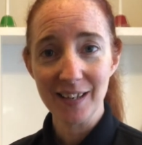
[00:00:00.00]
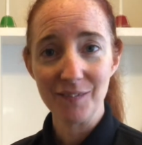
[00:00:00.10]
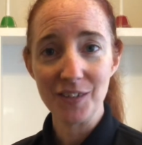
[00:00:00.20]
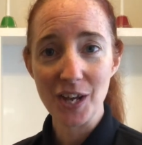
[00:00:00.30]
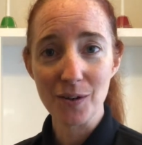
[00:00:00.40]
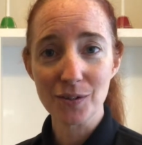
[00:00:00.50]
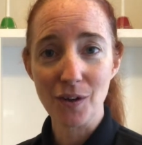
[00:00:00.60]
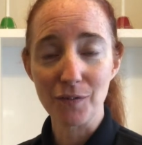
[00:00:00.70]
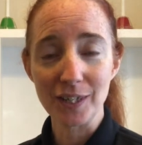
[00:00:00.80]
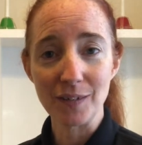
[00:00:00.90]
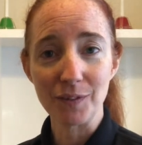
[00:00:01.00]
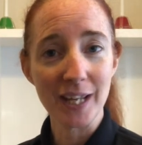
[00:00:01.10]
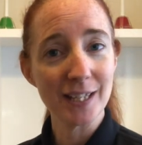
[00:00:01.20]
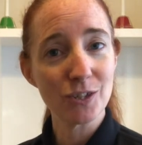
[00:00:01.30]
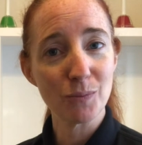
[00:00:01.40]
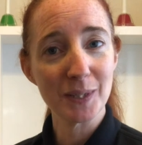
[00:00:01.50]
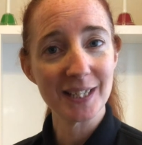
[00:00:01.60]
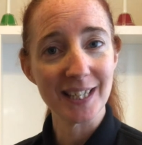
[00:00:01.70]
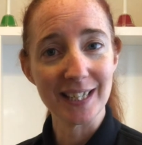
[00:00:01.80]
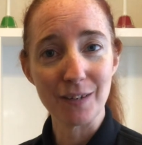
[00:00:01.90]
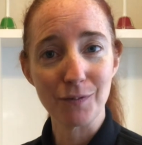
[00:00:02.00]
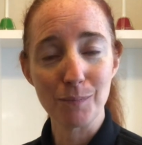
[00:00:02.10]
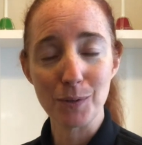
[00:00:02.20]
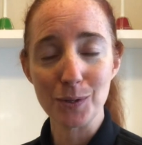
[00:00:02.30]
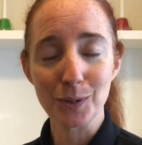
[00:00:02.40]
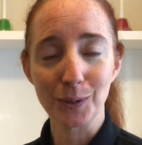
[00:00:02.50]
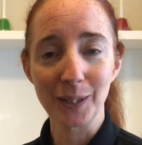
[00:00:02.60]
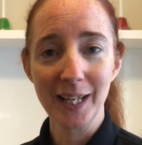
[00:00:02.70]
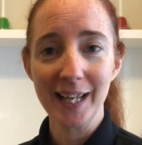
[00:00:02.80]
videos covering different instruments and different musical